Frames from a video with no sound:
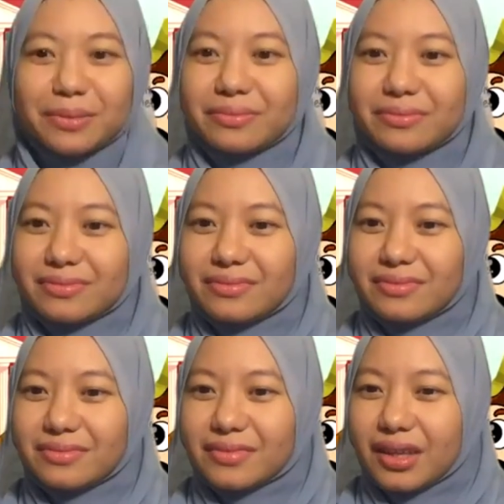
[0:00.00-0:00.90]
And yeah,
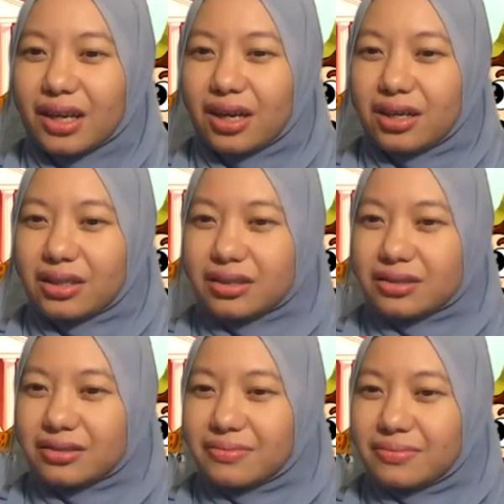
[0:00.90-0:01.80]
sometimes I think
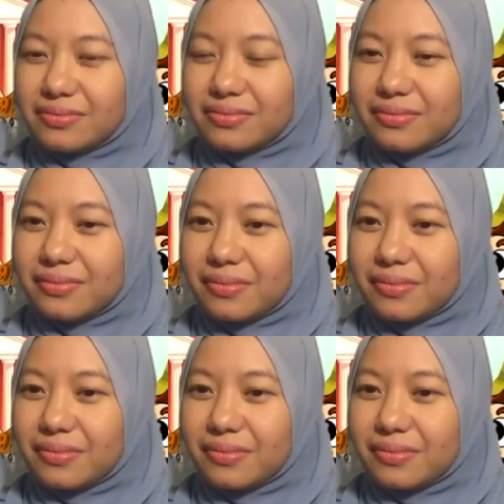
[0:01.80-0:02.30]
um,